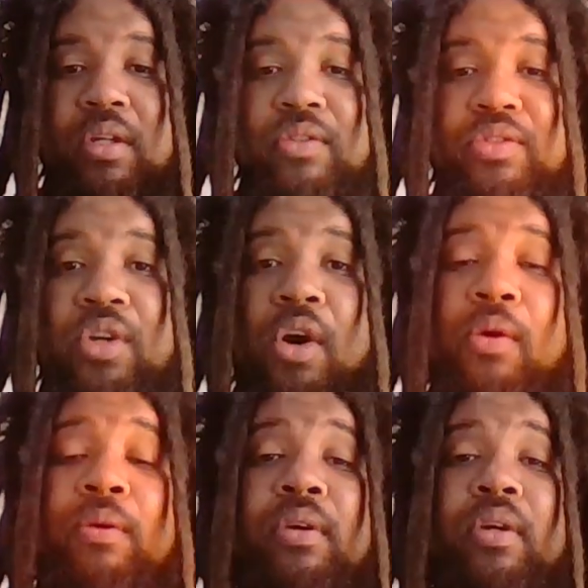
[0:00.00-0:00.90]

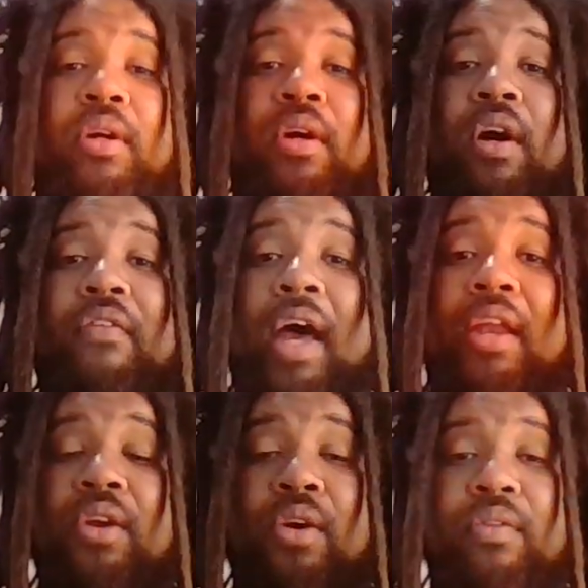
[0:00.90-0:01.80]
So, on
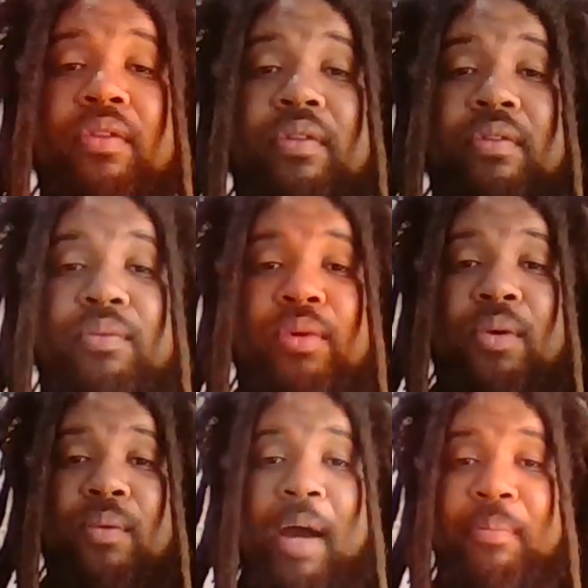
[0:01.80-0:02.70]
that note, we will
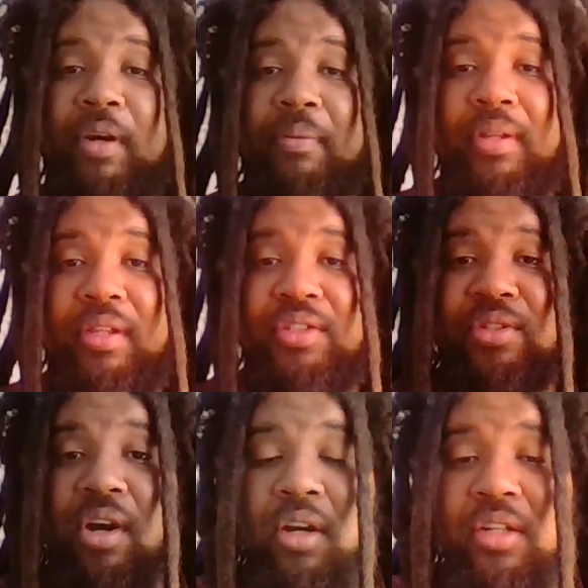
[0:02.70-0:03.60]
wrap up this
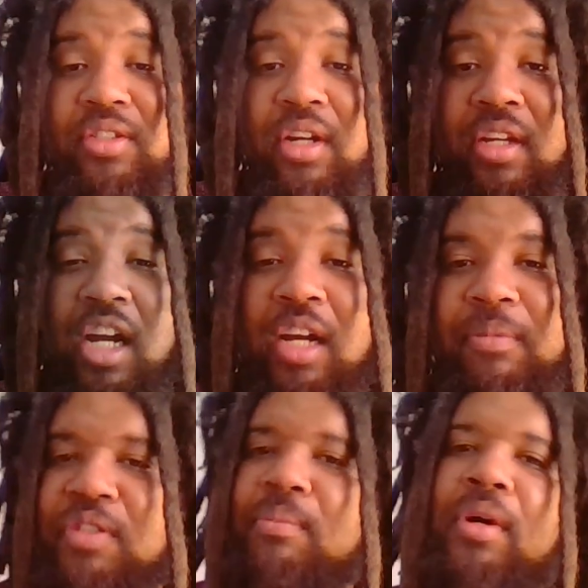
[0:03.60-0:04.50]
talk on Zara Yacob.
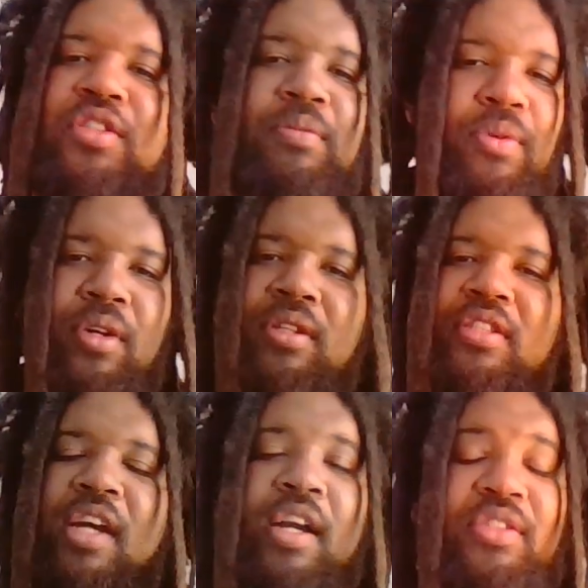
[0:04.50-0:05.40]
There's much more in the
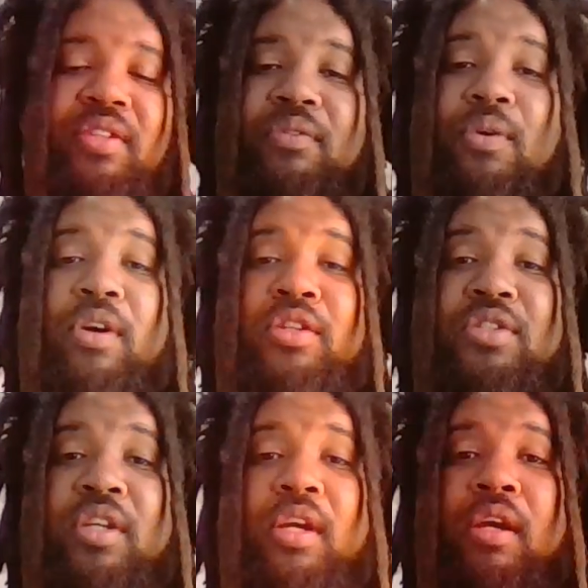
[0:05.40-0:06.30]
text, of
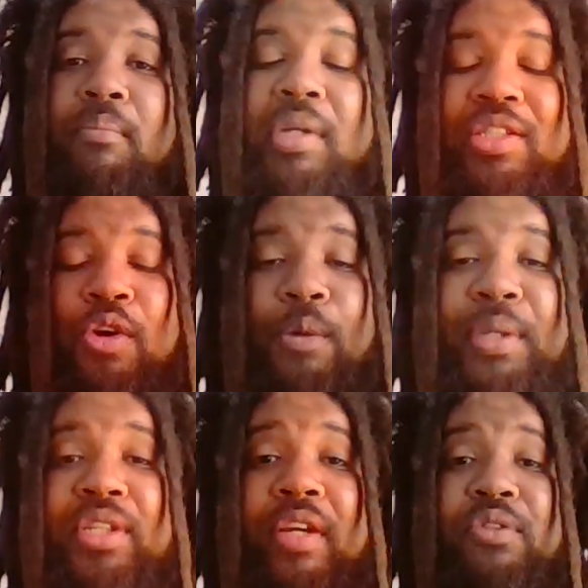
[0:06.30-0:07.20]
course, but there's hope
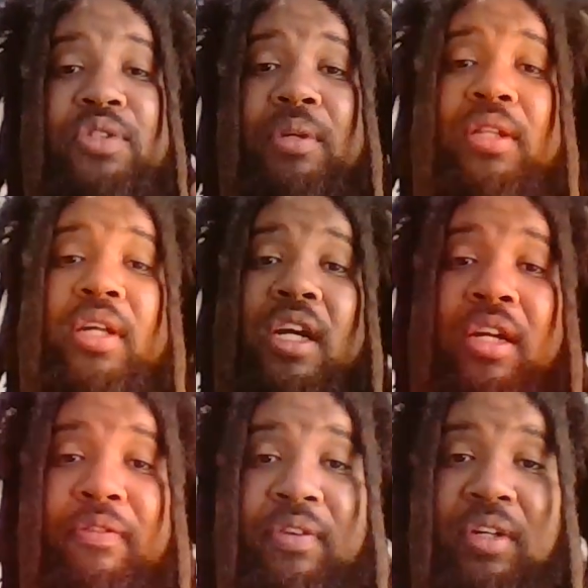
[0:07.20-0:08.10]
this gives you some
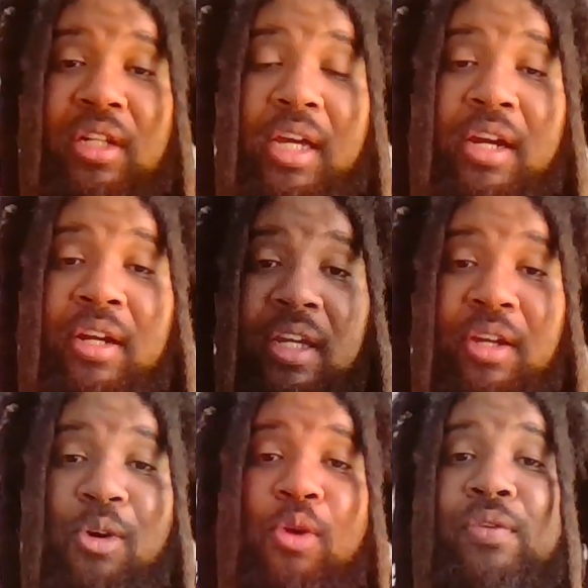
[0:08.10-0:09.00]

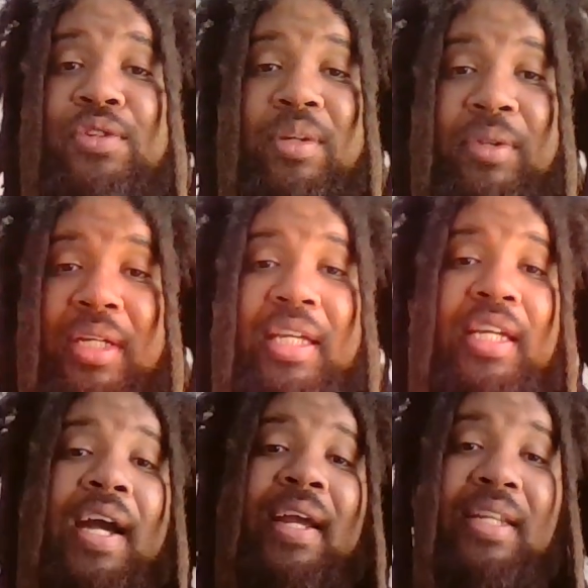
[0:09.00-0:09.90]
clarity over some of the
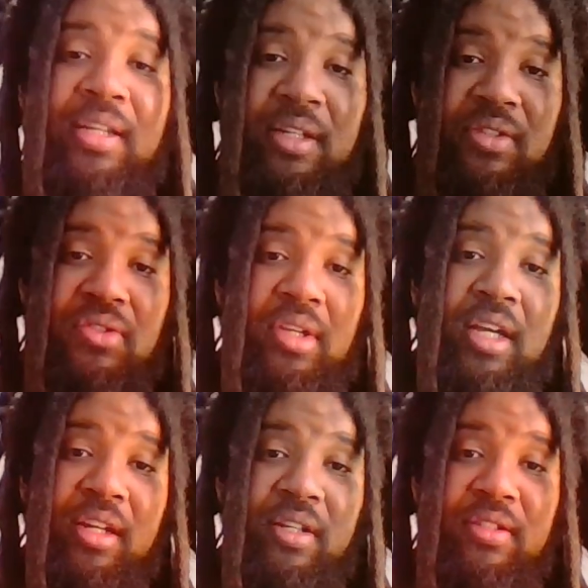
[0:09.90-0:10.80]
key ideas
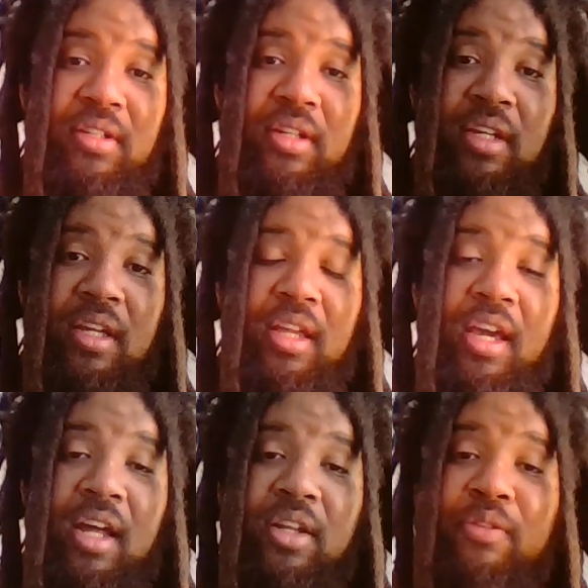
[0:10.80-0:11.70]
in it.
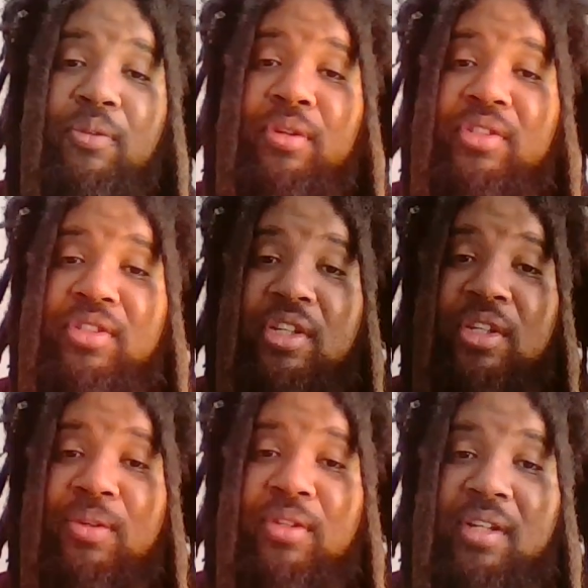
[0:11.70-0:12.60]
And I look forward to seeing
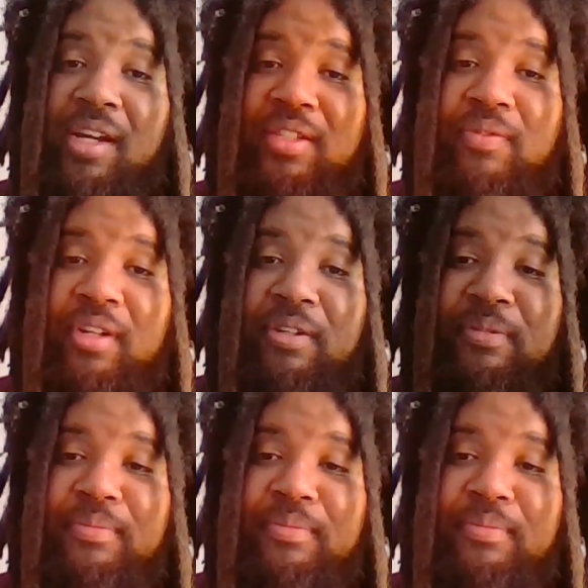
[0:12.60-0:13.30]
you in the next video.